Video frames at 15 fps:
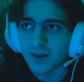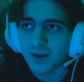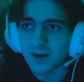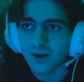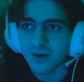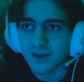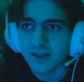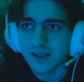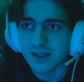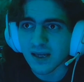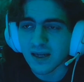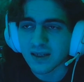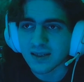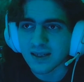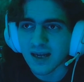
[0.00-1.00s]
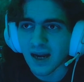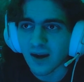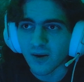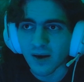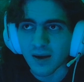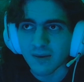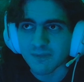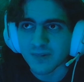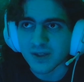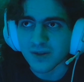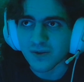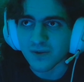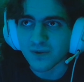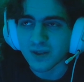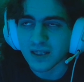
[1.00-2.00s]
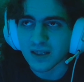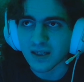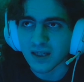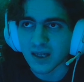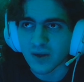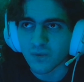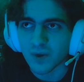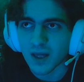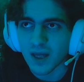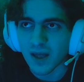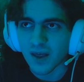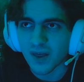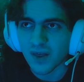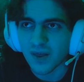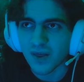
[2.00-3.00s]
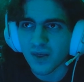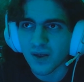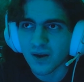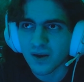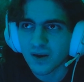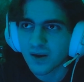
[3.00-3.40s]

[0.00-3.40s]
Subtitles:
There's an entire episode dealing with